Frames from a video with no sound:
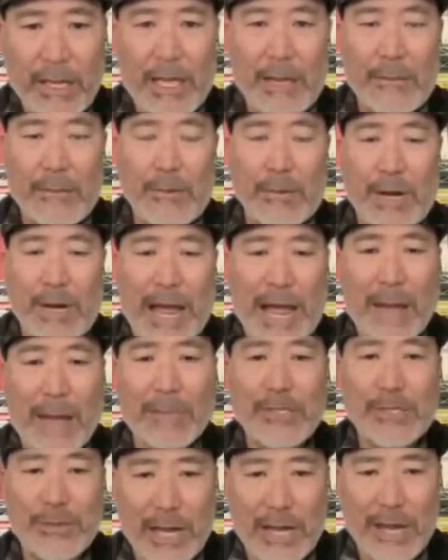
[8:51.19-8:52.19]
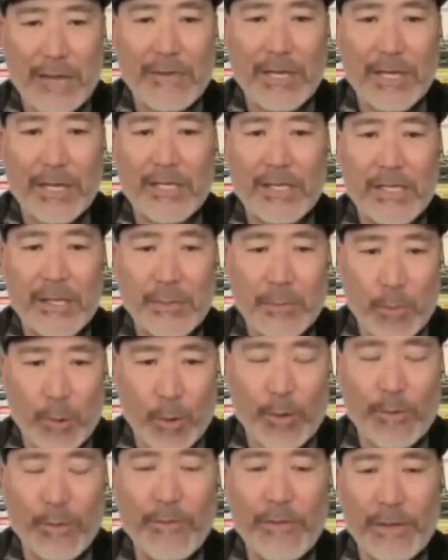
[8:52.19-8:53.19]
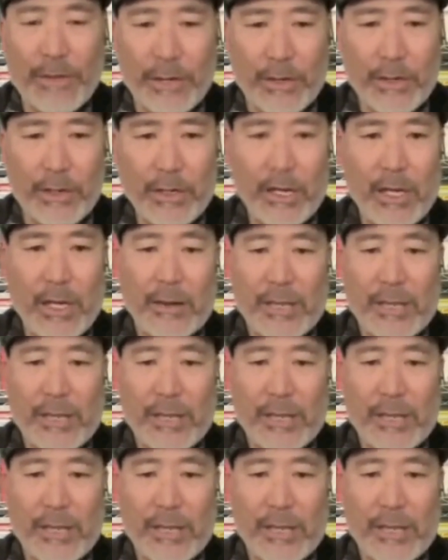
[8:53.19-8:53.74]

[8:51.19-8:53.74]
and perhaps driving more fear,